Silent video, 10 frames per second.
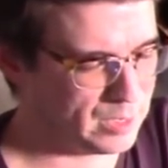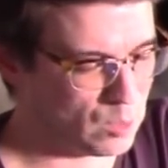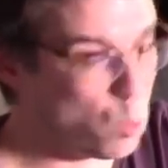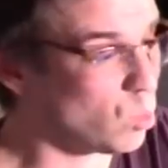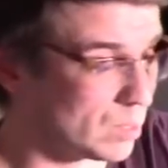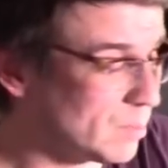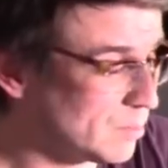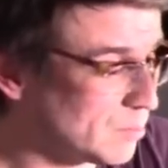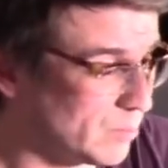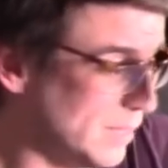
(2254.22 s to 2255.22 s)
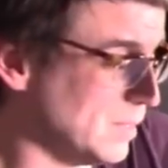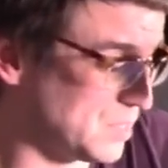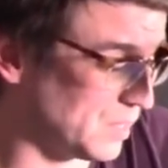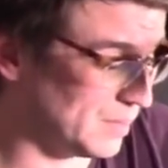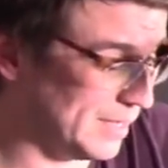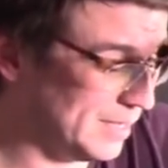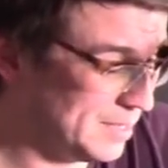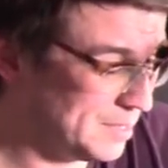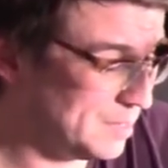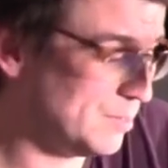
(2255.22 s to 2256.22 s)
Or realistically,
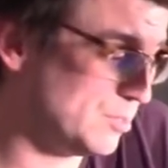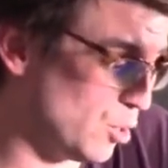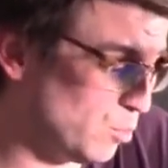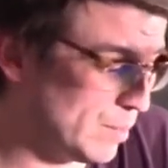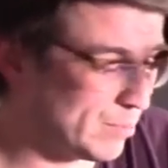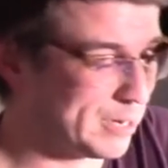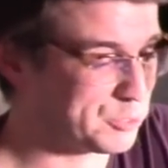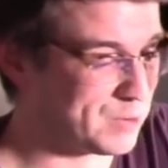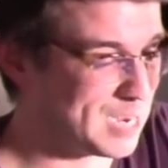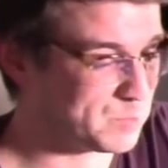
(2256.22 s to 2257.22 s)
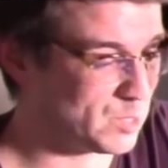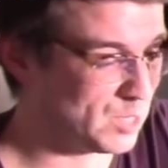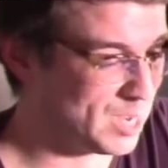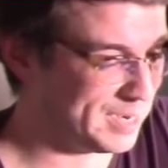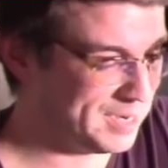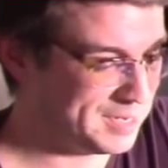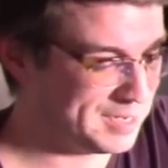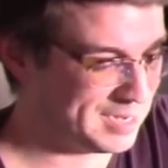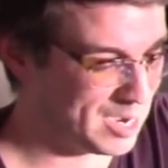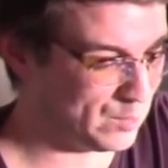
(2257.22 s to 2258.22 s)
don't play Praetor's Grasp online,
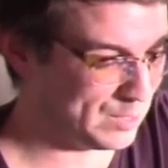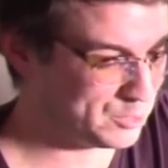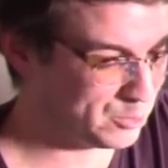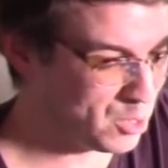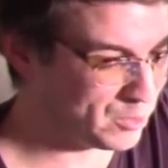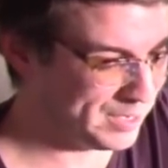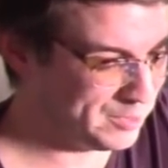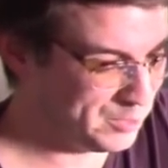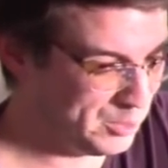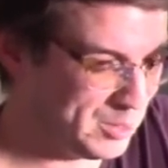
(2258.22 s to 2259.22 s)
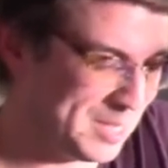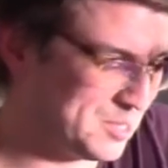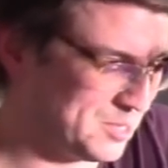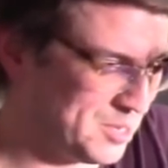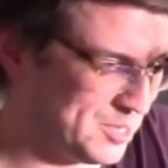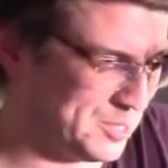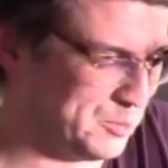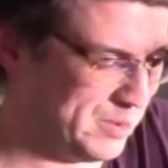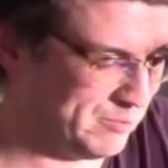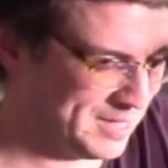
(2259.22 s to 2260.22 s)
unless you're Logan, who likes causing
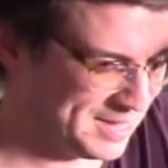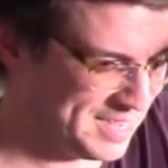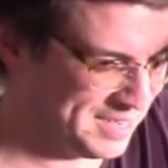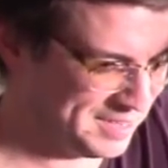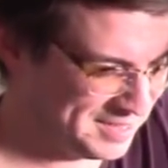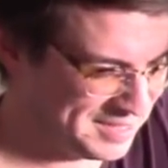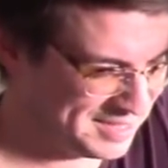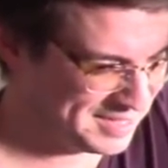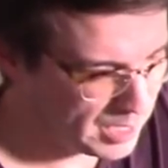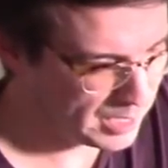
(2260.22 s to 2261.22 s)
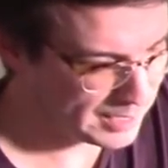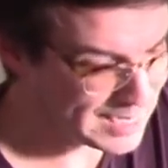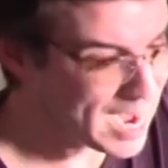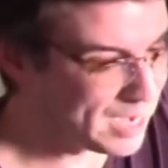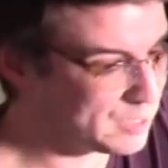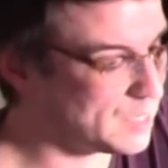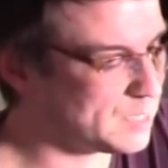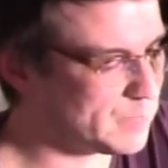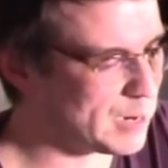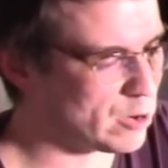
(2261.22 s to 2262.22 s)
grief like that. Yeah,
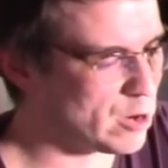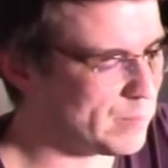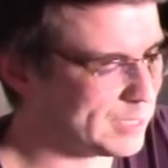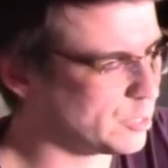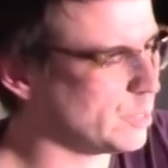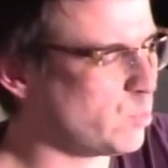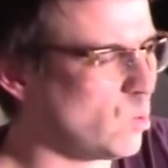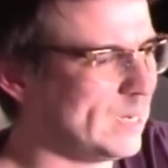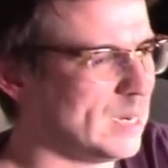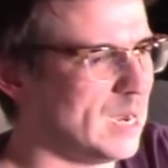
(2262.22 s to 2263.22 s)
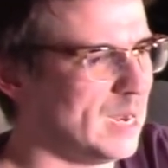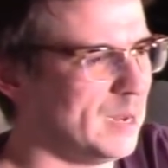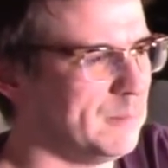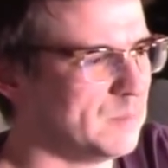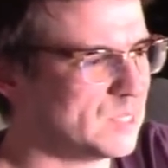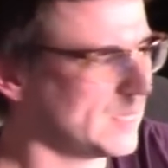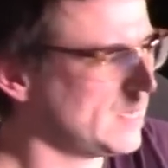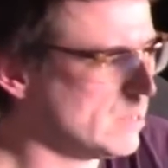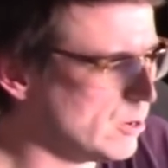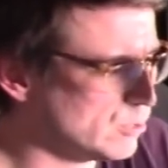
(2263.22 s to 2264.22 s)
CNC Power Hour makes a good point.
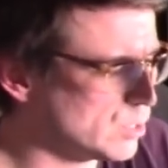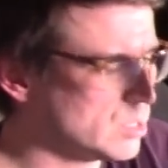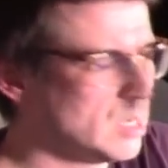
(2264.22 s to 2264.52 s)
Sticky notes.